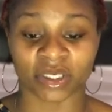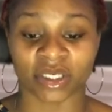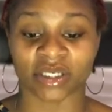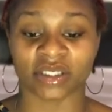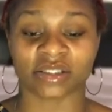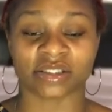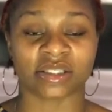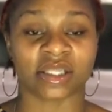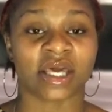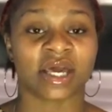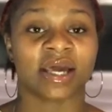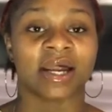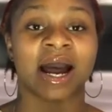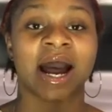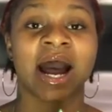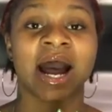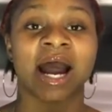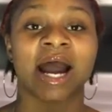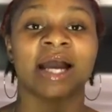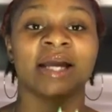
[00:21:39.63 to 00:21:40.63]
is that
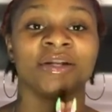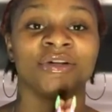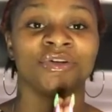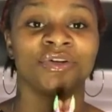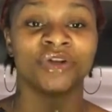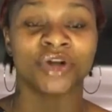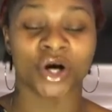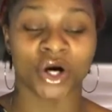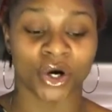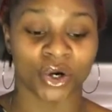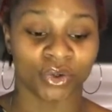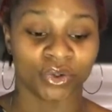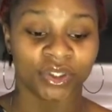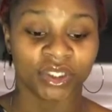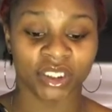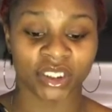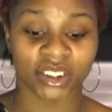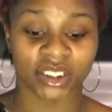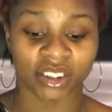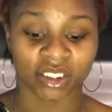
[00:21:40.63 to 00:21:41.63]
I know
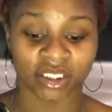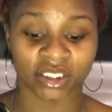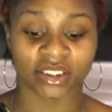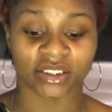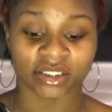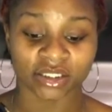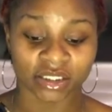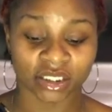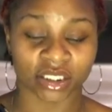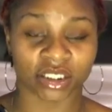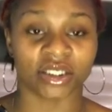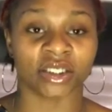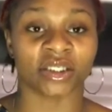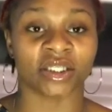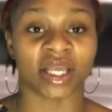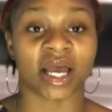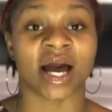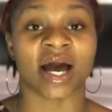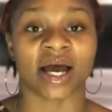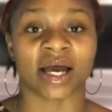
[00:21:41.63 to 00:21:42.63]
he is a good
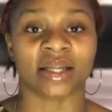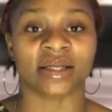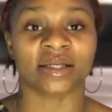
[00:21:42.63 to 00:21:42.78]
God.